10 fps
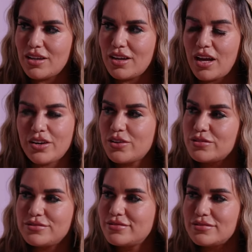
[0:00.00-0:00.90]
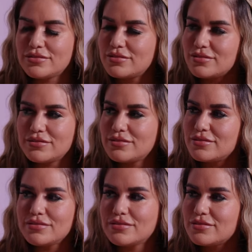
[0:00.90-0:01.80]
him? I don't know.
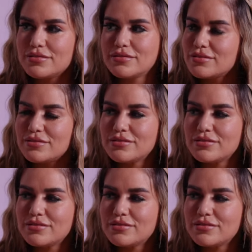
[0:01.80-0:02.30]
Mm.